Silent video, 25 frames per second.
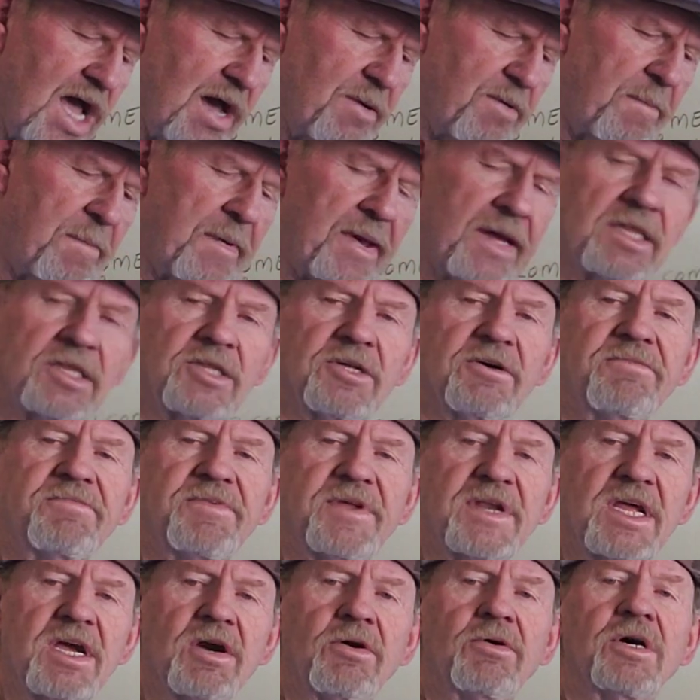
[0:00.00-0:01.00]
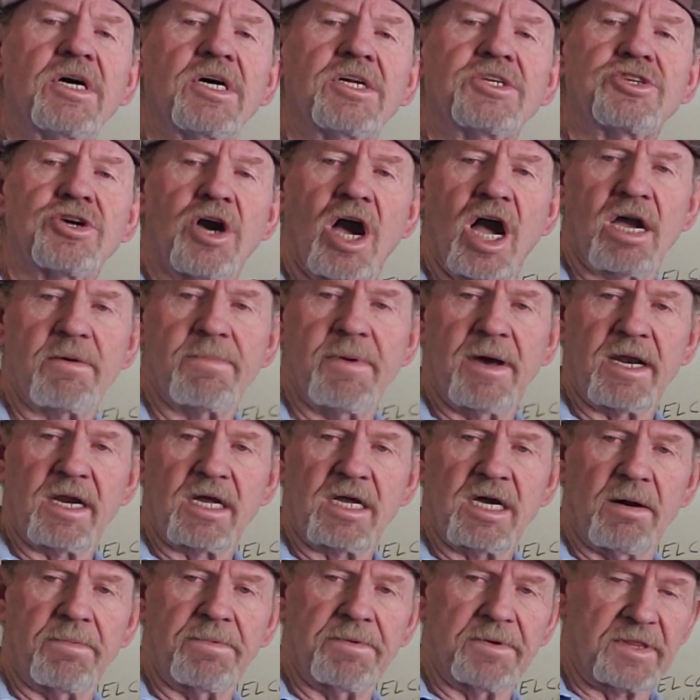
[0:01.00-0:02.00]
going to make a little video and talk about a
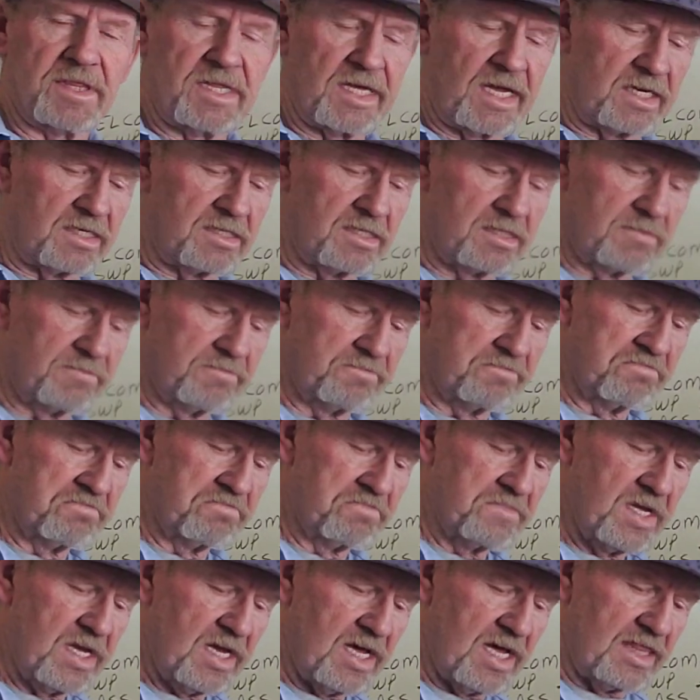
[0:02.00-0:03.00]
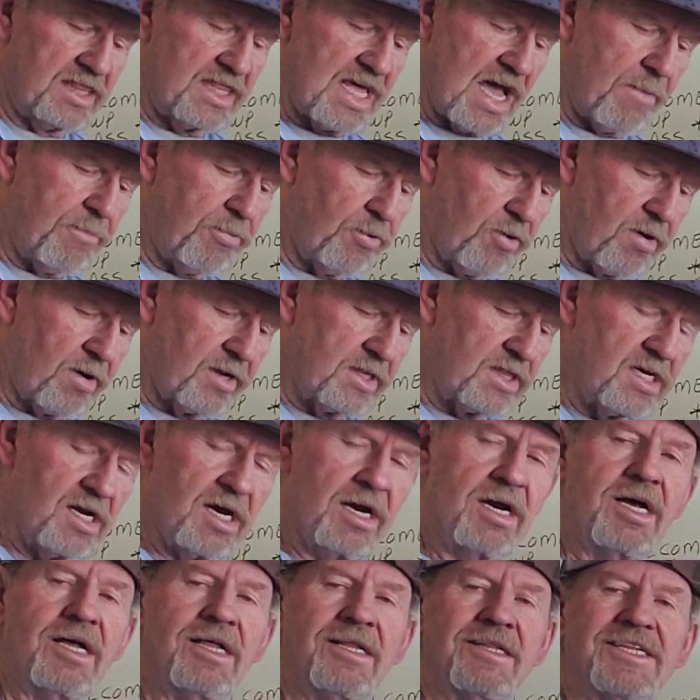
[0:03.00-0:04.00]
couple of things. At that point right
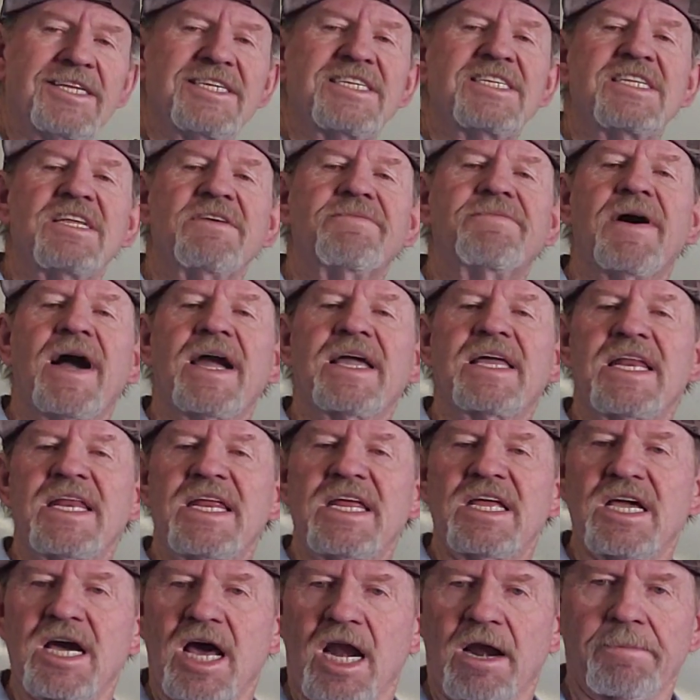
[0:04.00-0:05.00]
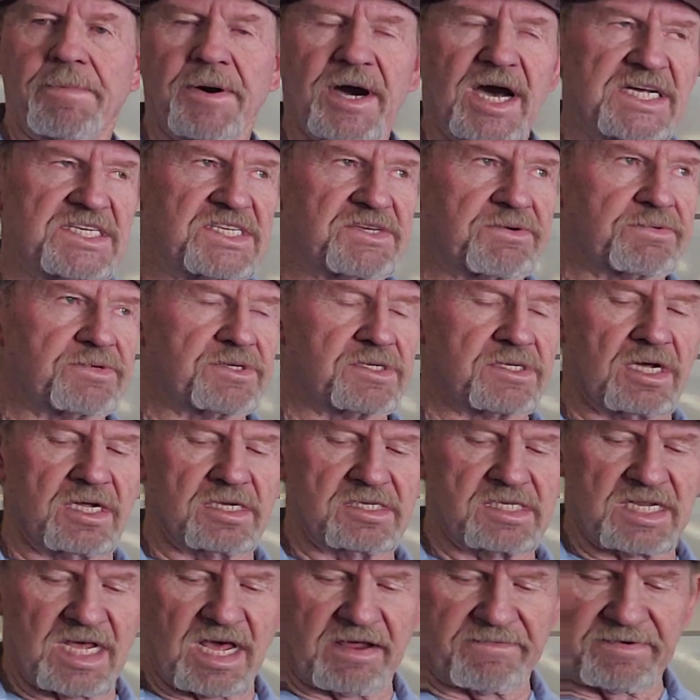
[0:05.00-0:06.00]
there, let's see if I get any kind of positive
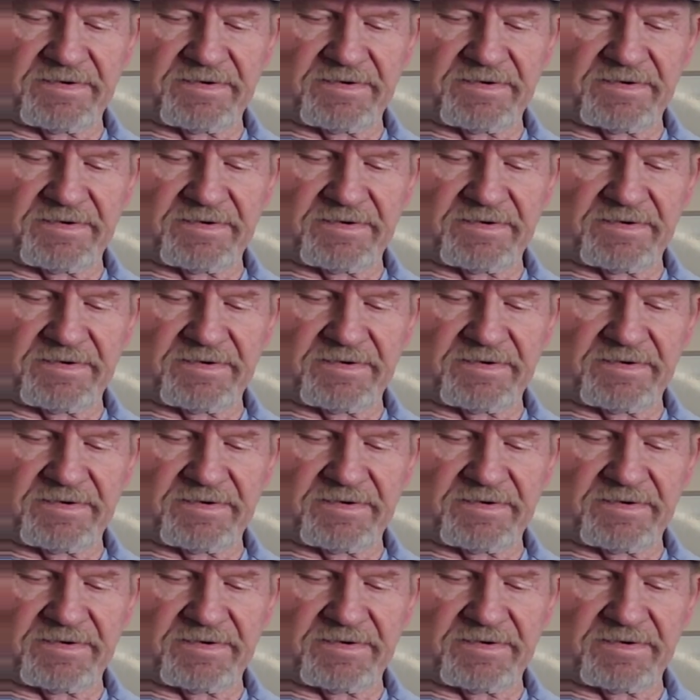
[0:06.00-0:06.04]
results out of